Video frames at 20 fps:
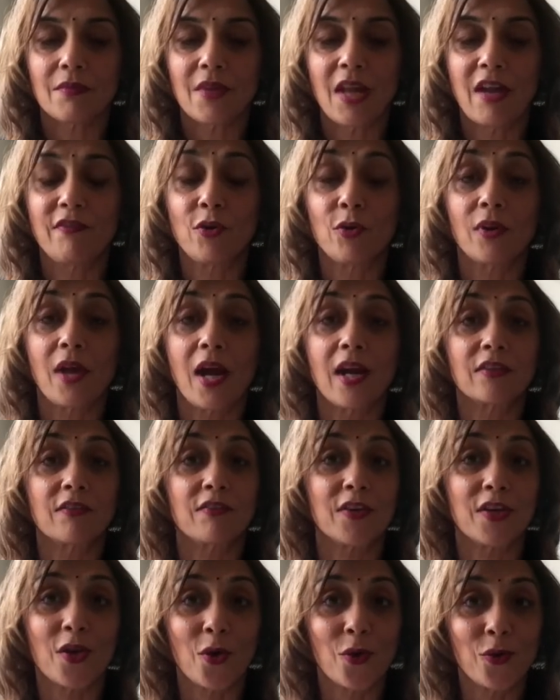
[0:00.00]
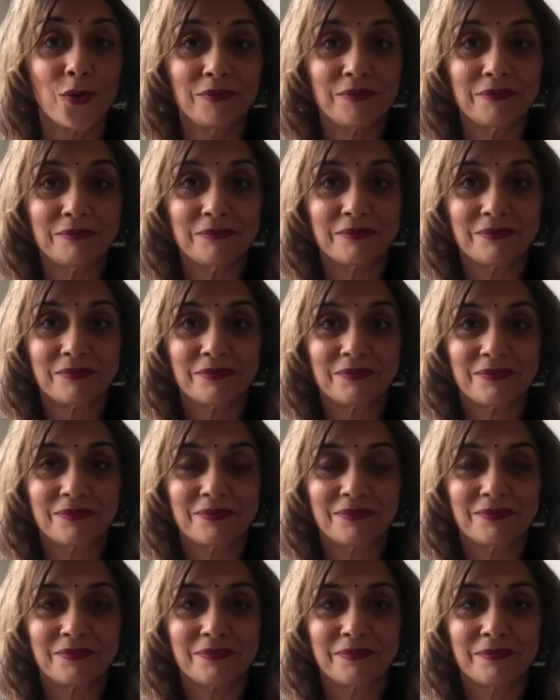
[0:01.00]
If you liked the video,
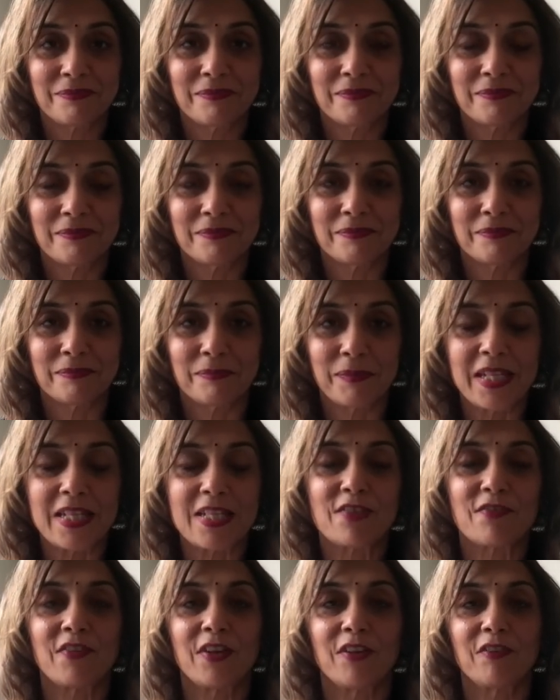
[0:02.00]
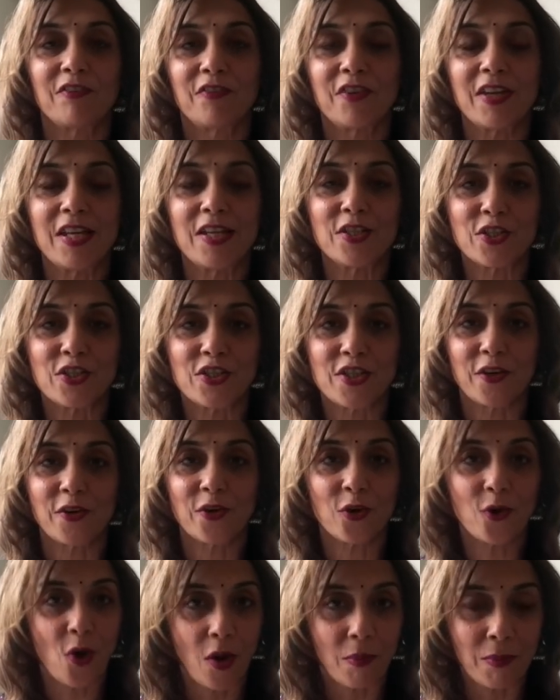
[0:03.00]
please feel free to share
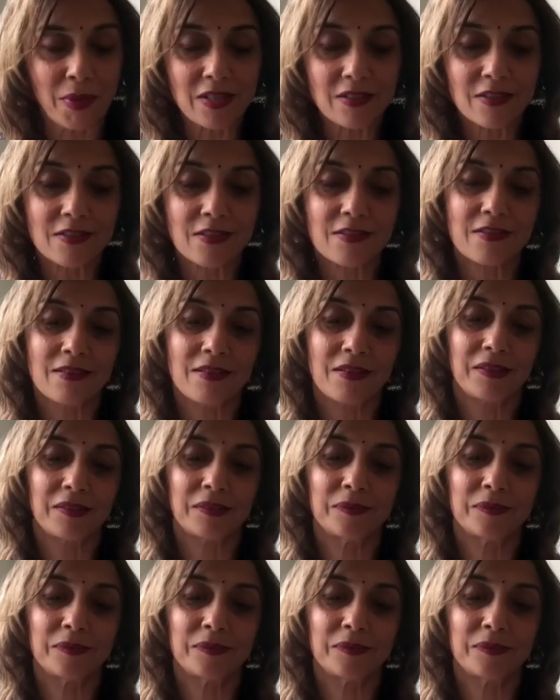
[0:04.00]
your comments.